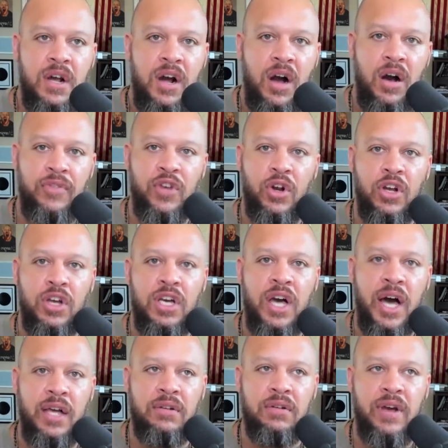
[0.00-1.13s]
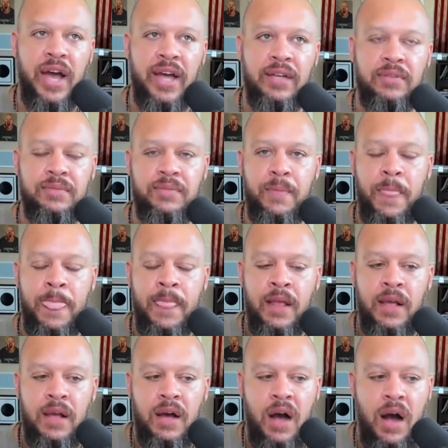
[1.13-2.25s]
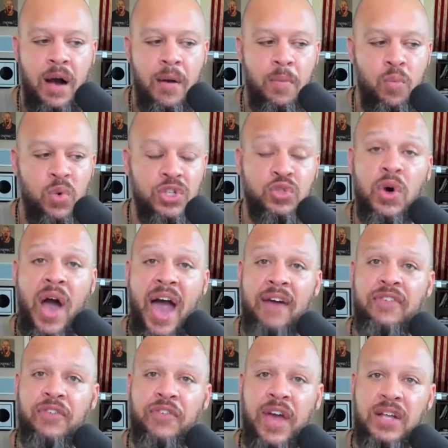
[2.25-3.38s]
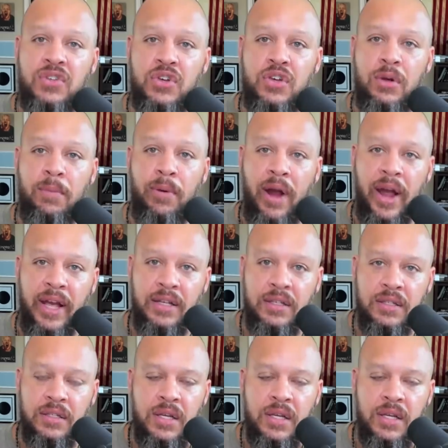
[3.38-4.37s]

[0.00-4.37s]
of your gut, right? Um, which will have effects on your brain.